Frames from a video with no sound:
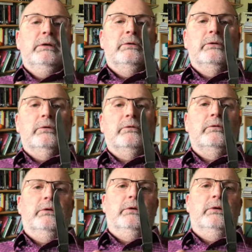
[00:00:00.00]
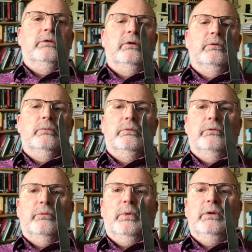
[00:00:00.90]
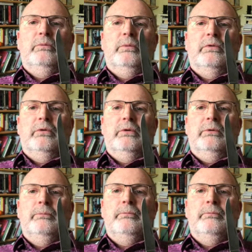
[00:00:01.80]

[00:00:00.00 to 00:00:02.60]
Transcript: that uh, I think it was the one with the